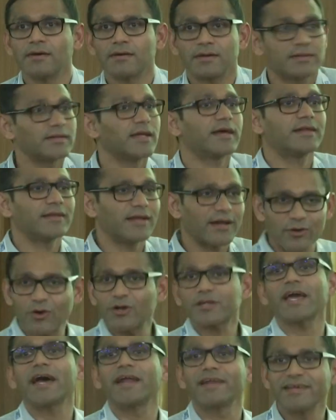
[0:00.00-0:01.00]
They're
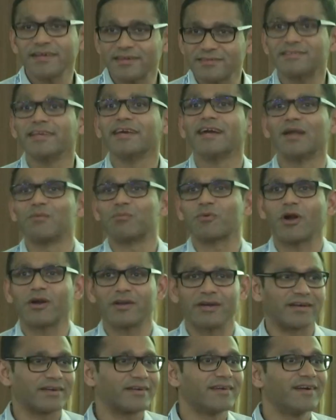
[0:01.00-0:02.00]
not carrying a single
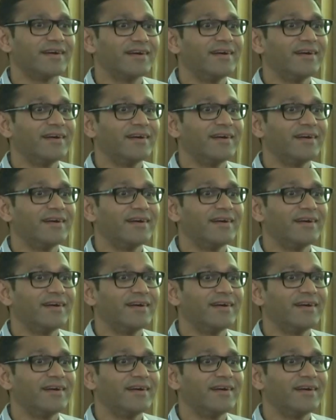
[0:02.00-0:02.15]
product.